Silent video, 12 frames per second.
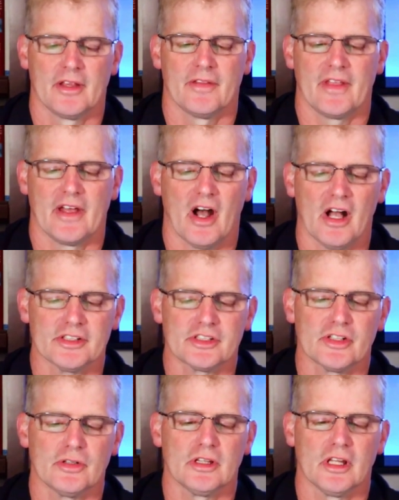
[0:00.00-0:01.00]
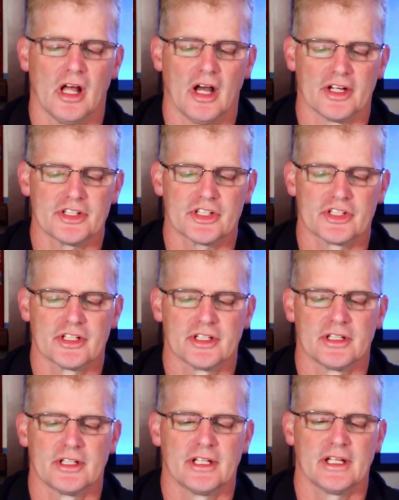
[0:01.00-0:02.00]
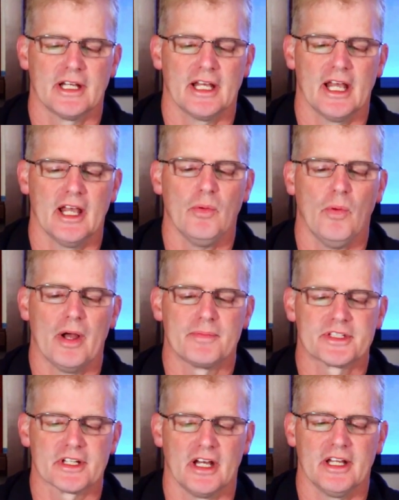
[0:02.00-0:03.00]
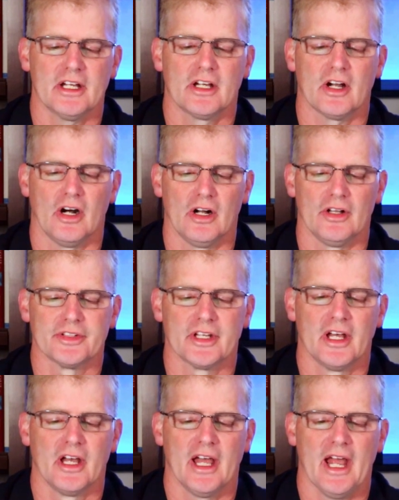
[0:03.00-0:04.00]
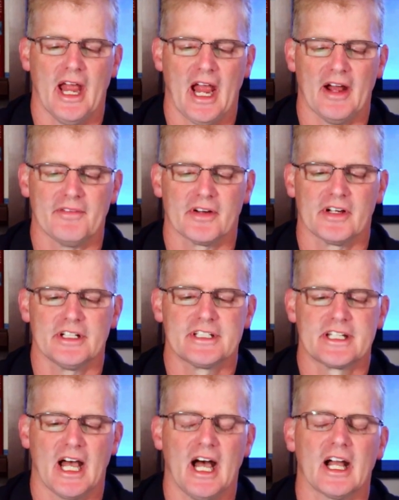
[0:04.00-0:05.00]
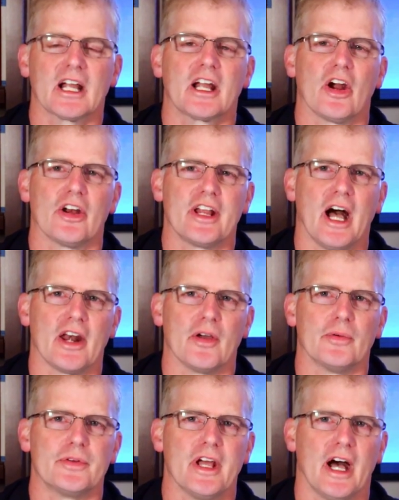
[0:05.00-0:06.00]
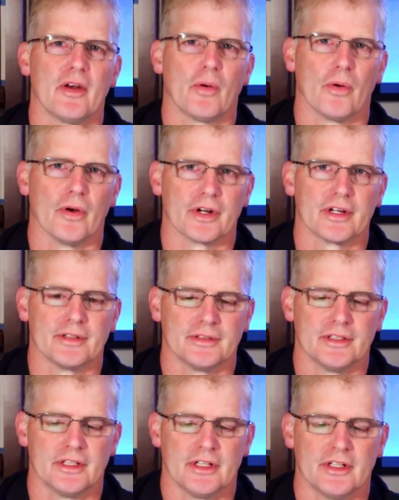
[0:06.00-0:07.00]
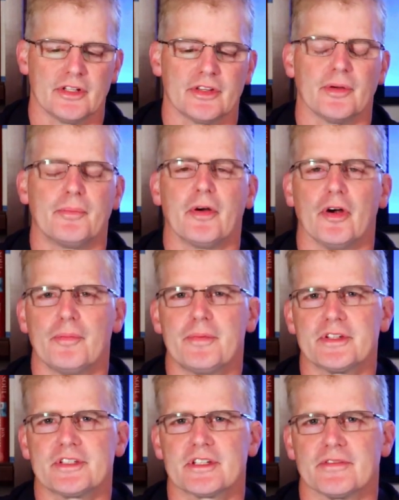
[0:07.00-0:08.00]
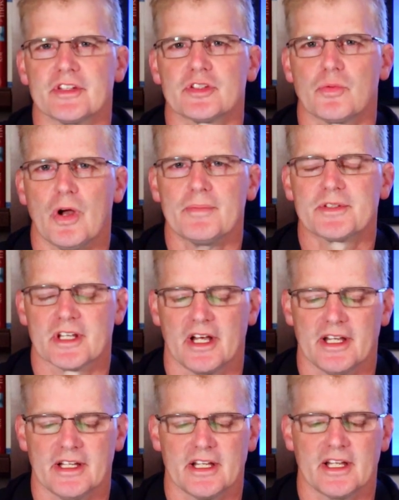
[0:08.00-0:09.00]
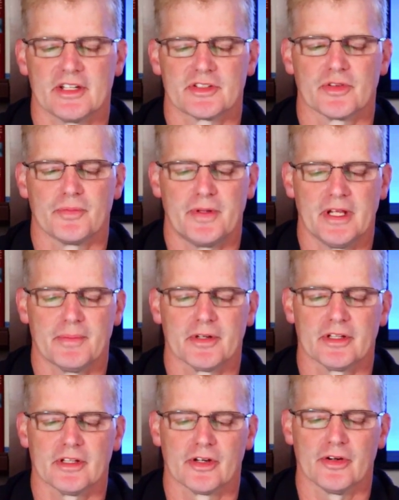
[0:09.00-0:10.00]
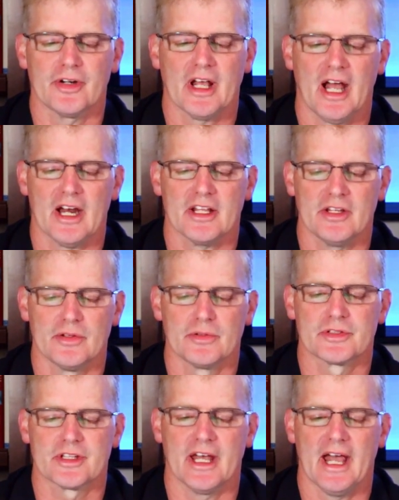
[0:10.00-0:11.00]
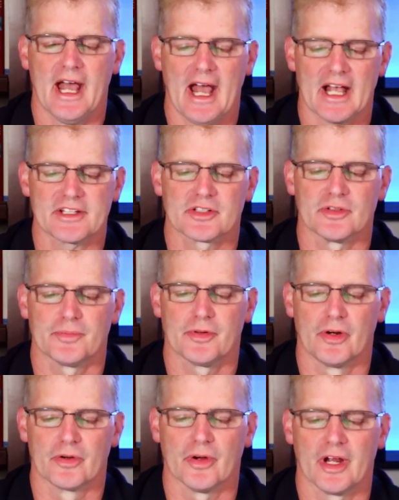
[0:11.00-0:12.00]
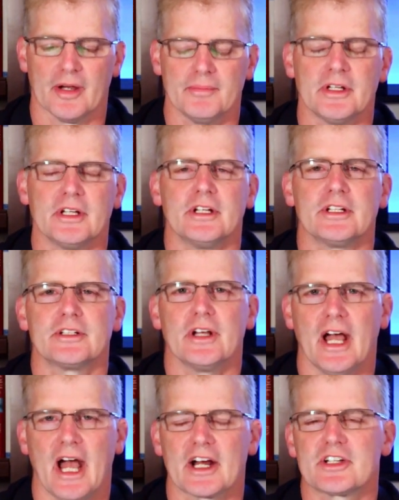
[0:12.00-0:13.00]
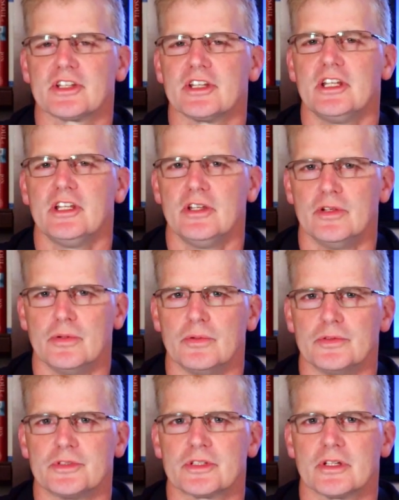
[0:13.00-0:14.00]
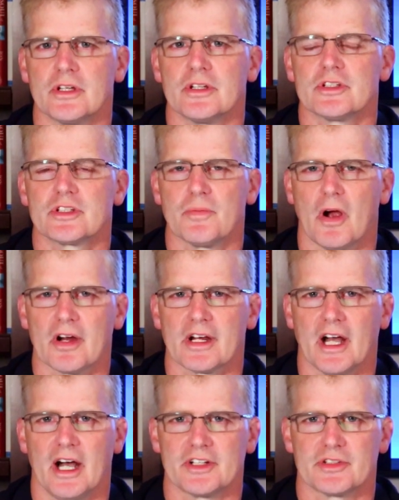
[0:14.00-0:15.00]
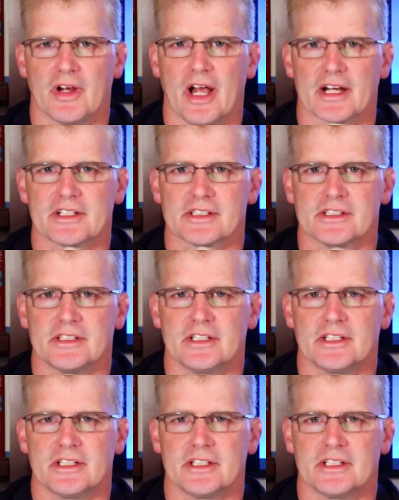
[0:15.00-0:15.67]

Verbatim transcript: They also launched a website called africa dot cardano dot org. The purpose of this website is for people to learn how to use the Haskell program to actually use smart contracts.